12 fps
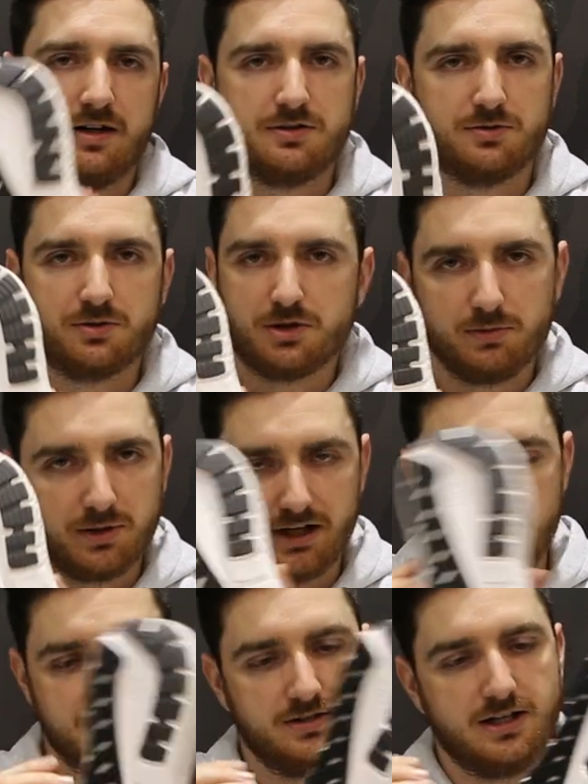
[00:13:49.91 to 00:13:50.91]
to
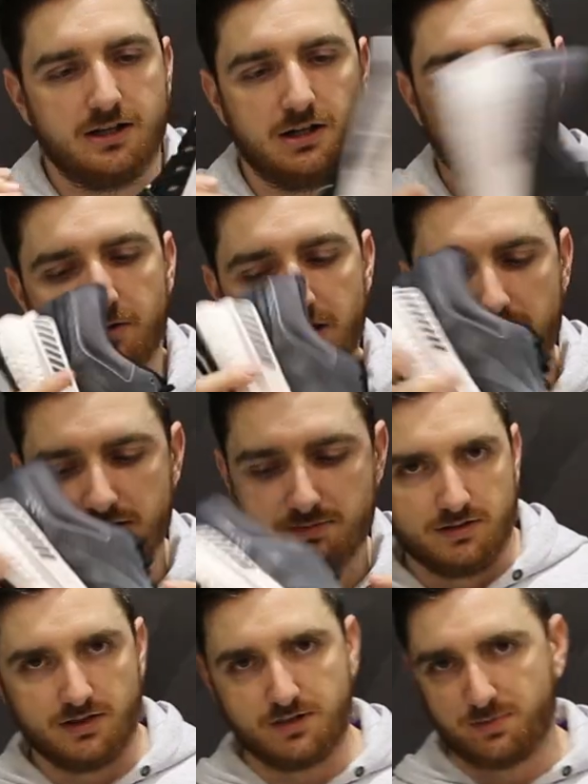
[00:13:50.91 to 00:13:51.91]
accommodate that lower arch.
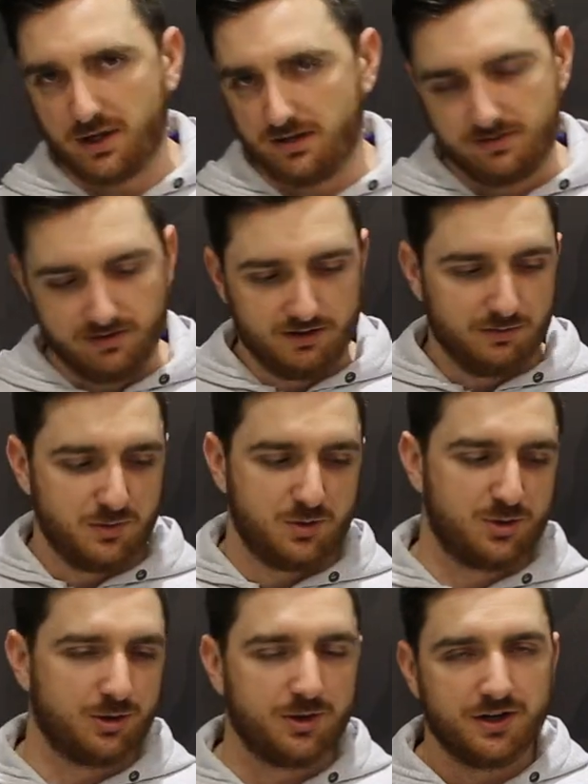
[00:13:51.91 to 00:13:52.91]
So that's basically the
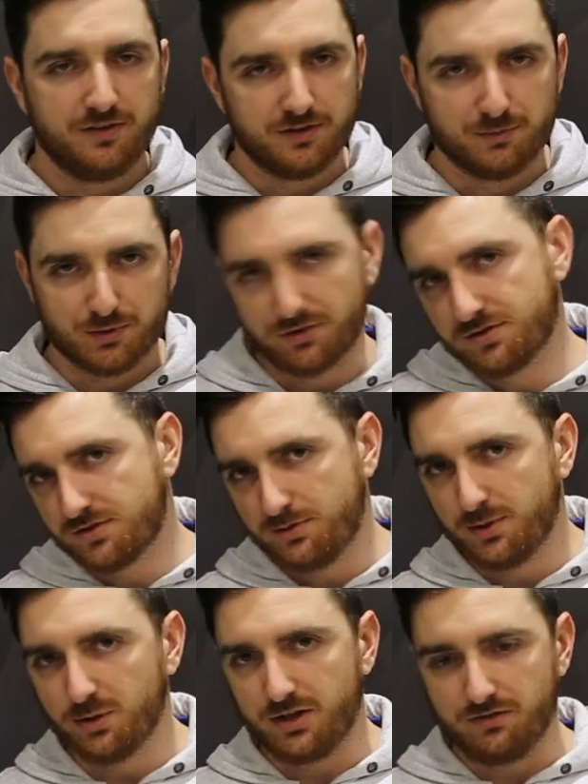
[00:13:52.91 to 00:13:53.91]
majority of the Brooks
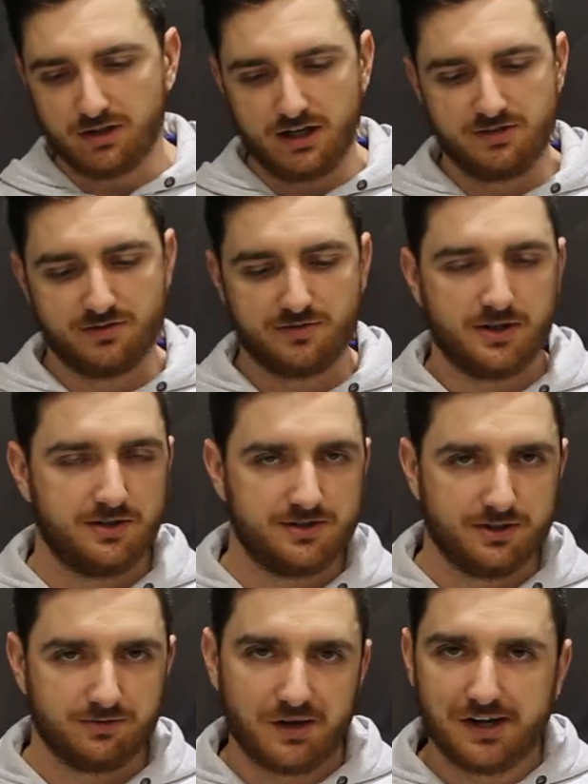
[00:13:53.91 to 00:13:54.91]
stability range as far as
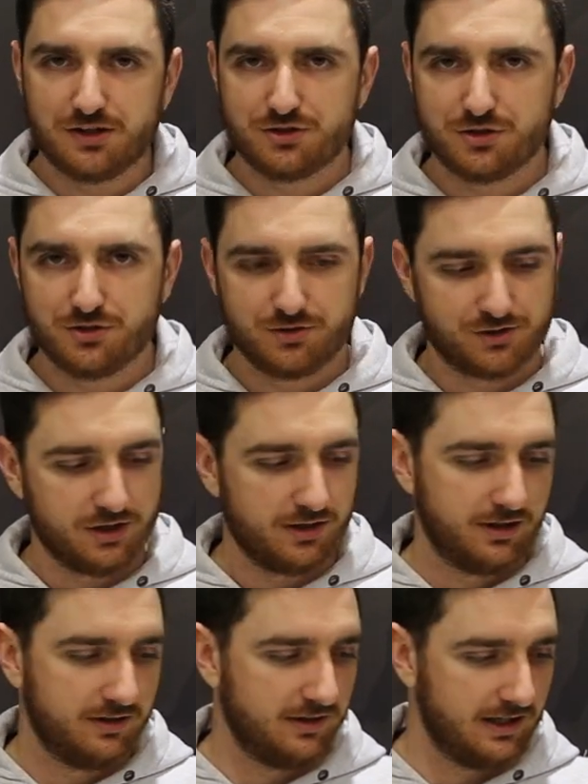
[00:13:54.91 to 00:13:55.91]
their running shoes
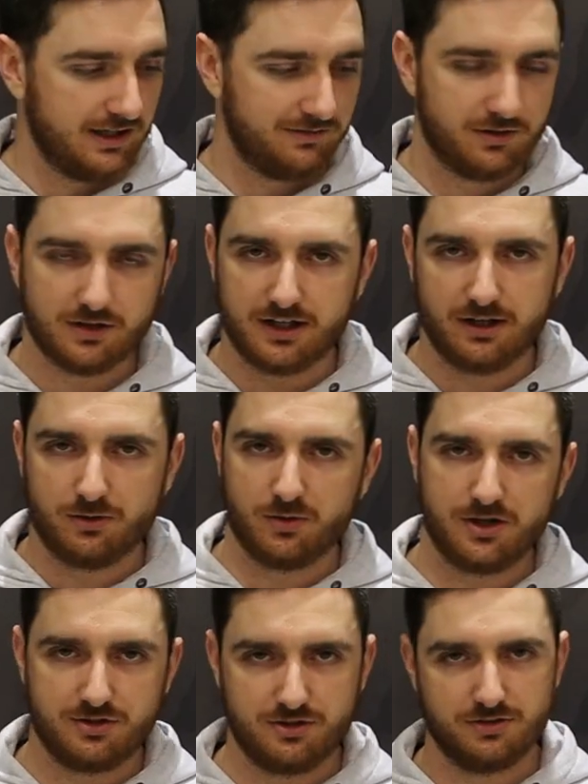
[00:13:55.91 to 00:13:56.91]
go. If you've got any
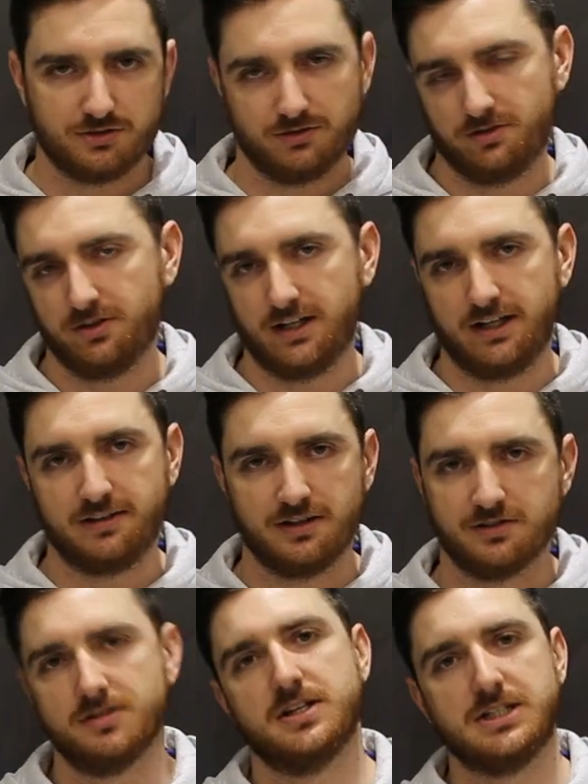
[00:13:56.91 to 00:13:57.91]
questions or any
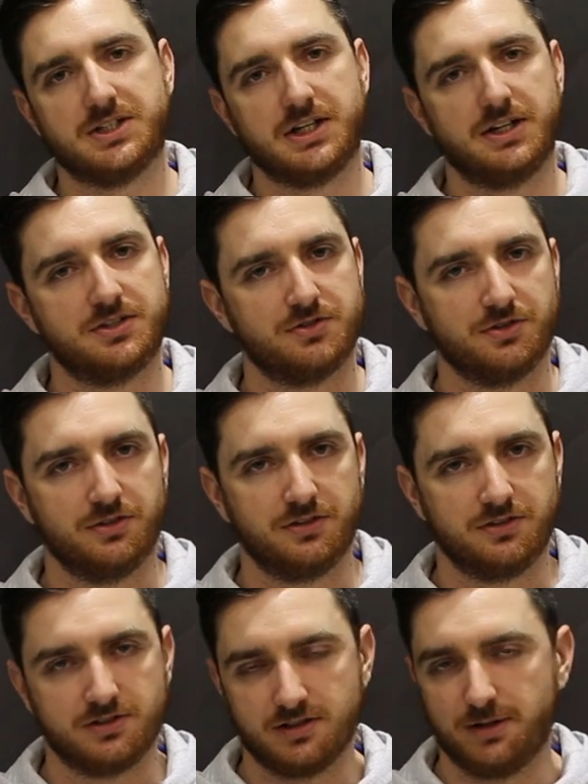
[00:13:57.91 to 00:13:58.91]
things I didn't touch
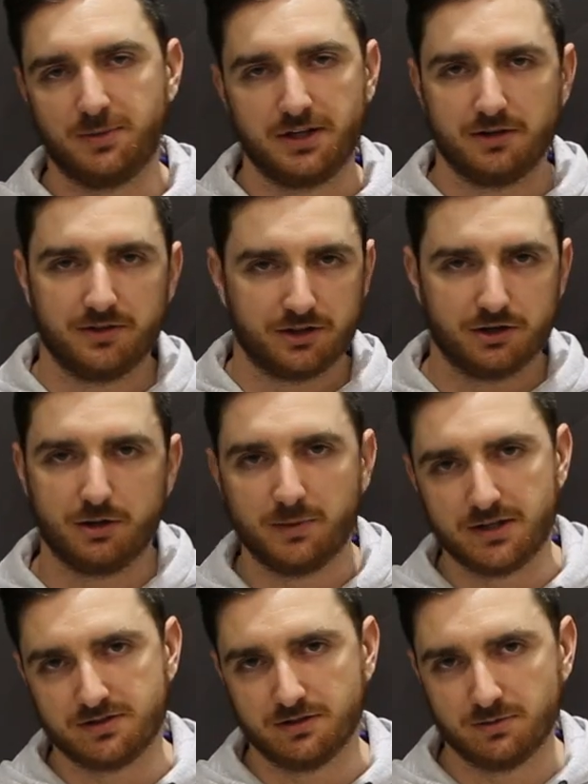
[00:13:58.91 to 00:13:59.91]
on, just let me know in the
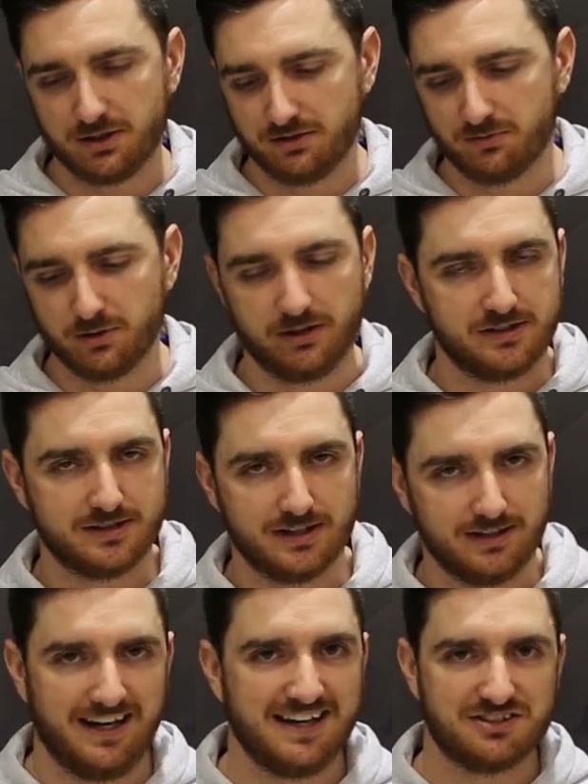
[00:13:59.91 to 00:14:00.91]
comments. I'll be willing
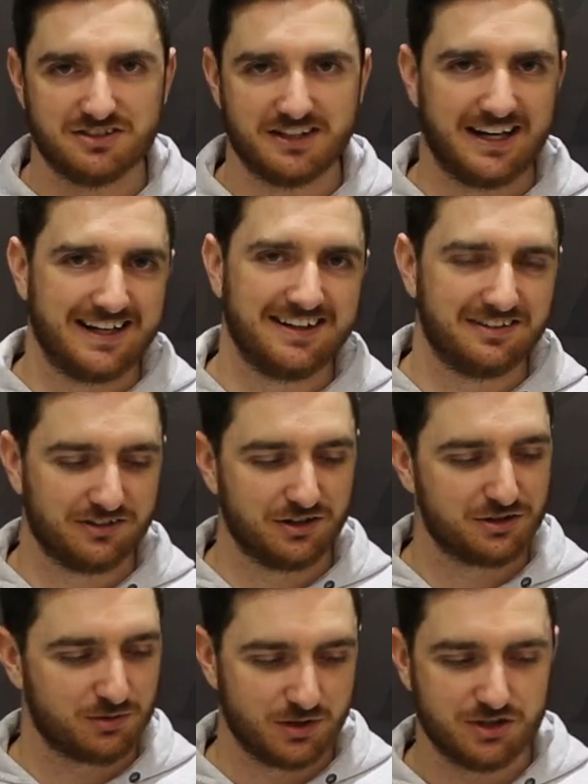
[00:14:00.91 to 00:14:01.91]
to answer any of
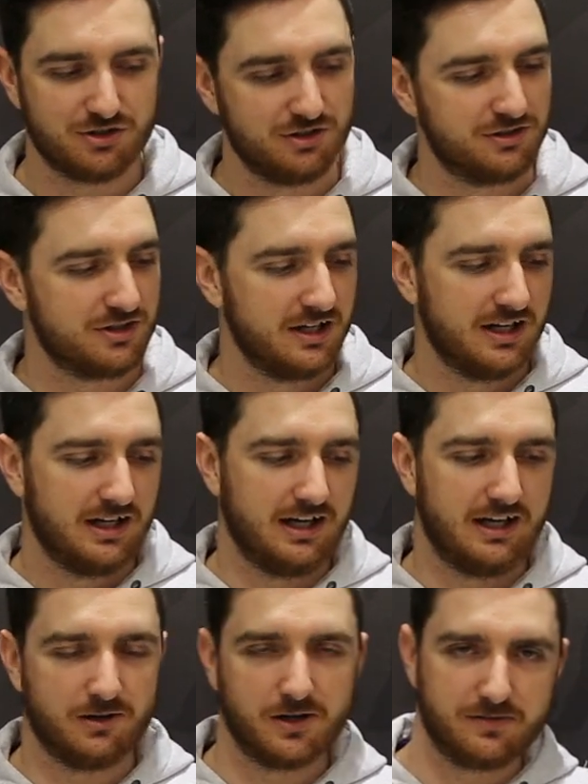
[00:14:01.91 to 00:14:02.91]
those questions.
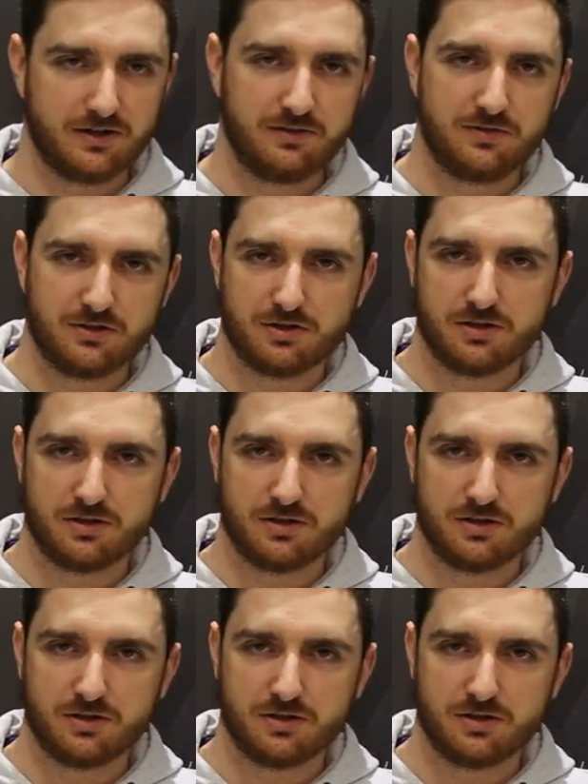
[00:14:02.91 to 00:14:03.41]
Or even if you're